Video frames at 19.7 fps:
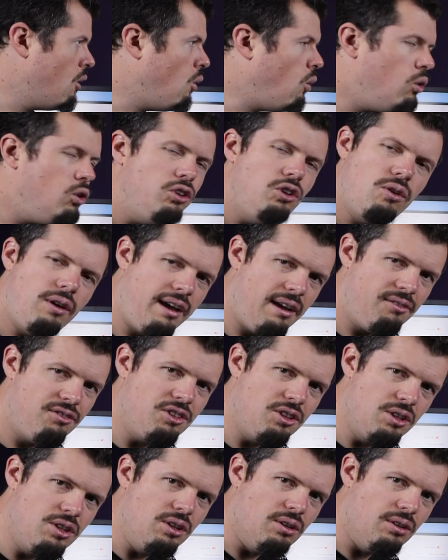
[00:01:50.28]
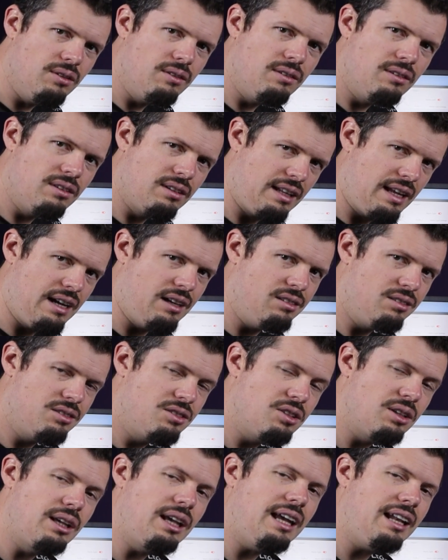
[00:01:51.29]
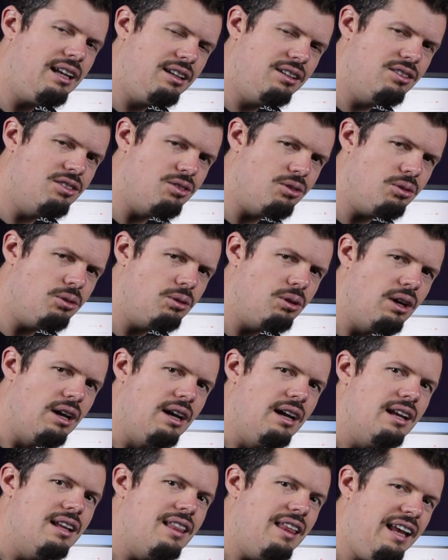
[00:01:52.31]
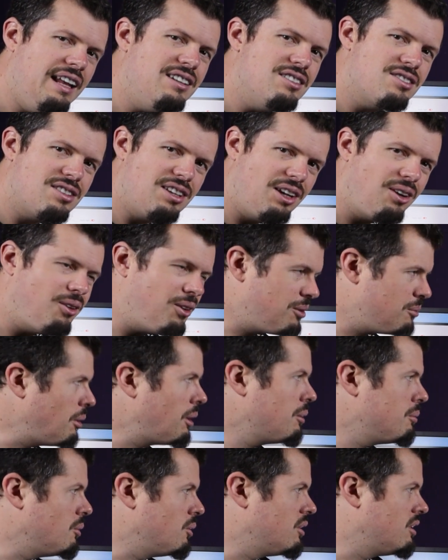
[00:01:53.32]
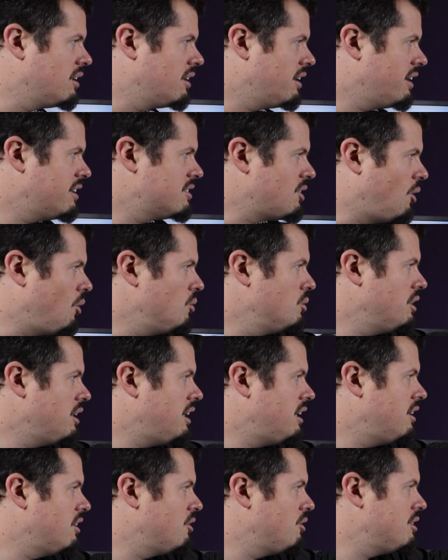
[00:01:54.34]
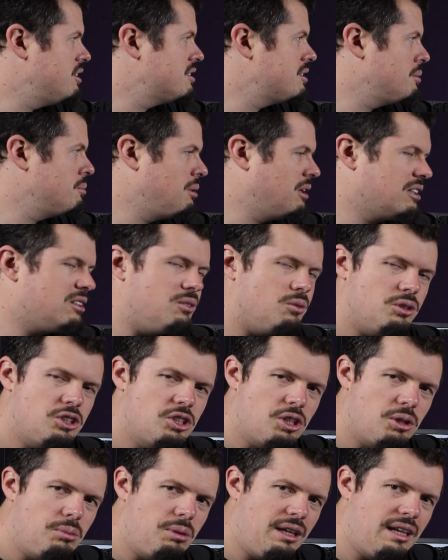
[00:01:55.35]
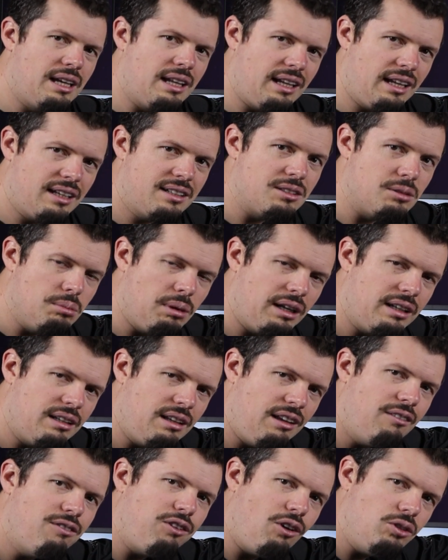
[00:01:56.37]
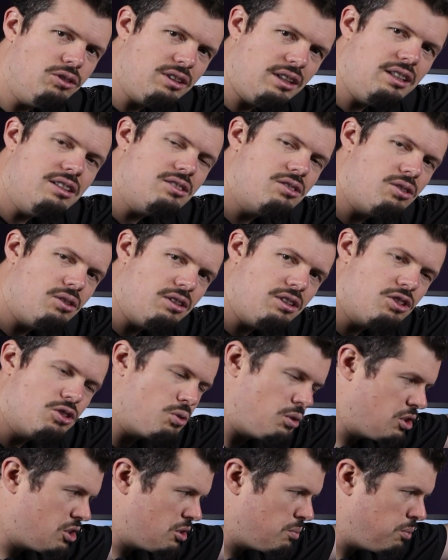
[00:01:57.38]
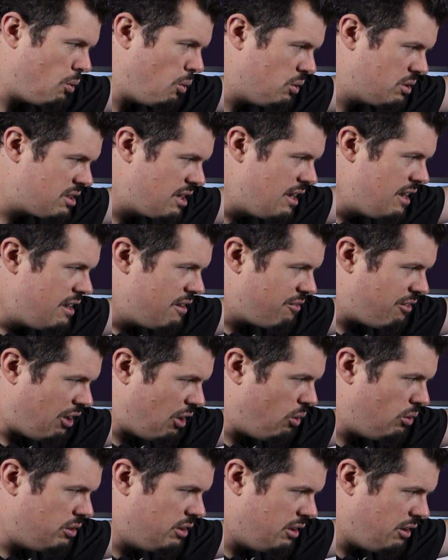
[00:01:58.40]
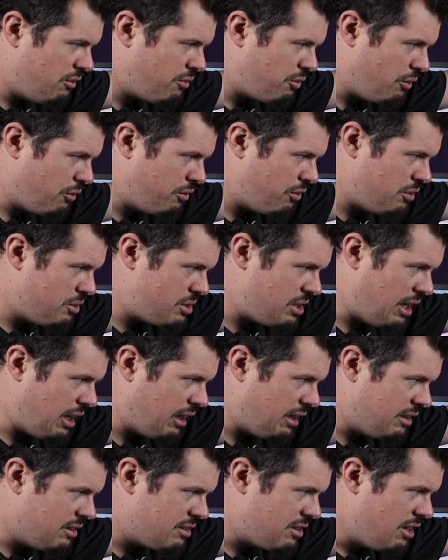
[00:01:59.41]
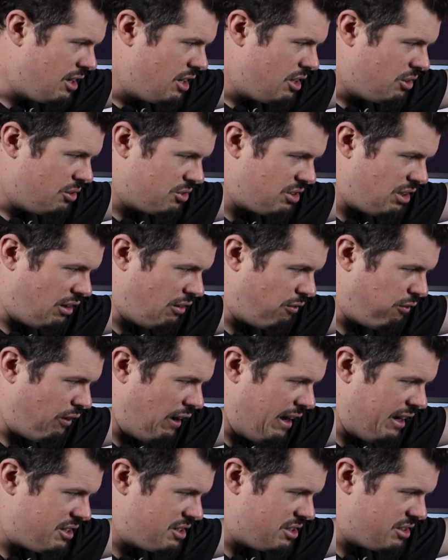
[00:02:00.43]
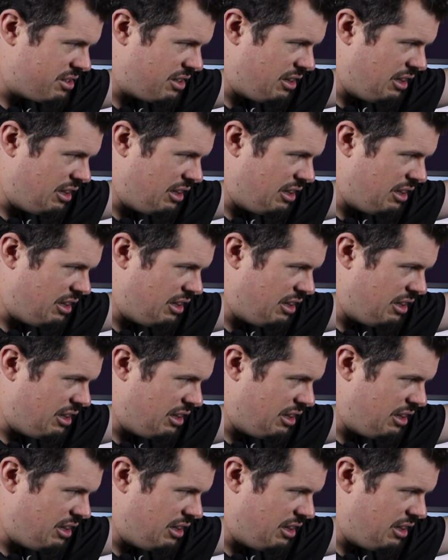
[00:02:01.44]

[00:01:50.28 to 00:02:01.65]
All you have to do now to get it to then sync with the motherboard is hold in the reset button, which should be connected by default into its switches port. If I hold it in for a few seconds, you'll see it flashes